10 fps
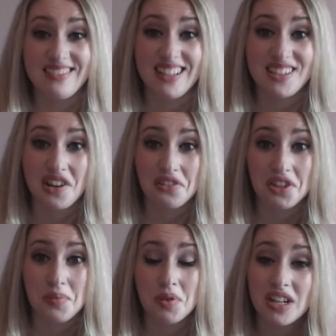That's not
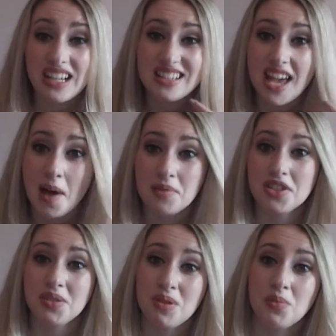really pretty. It's
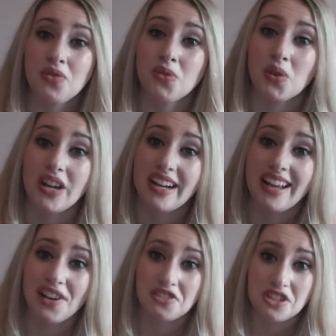happened to me before and
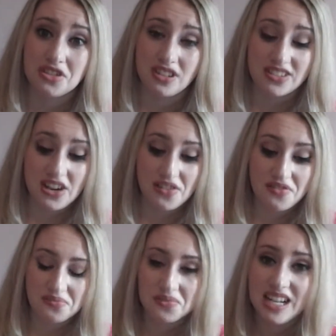I get really stressed
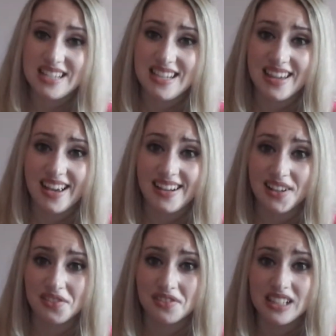out when I see that and I
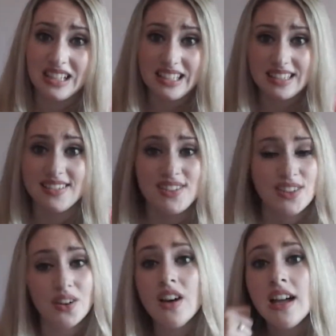don't really like it.
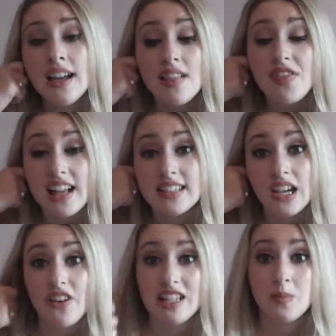So that
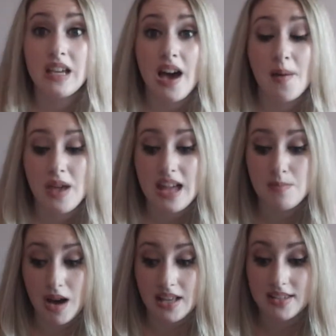stuff has become a
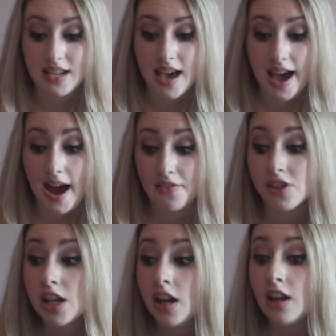must-have.
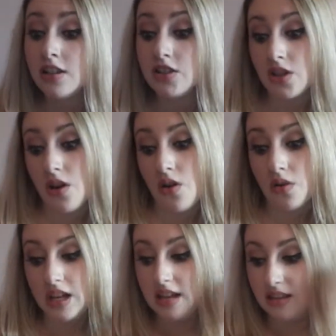
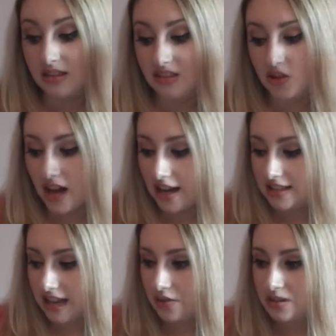So you
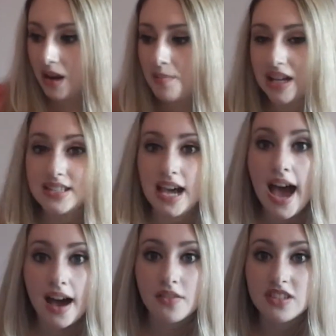guys, that was my
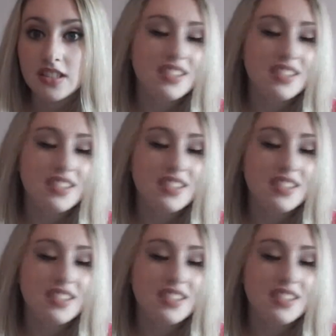must-haves.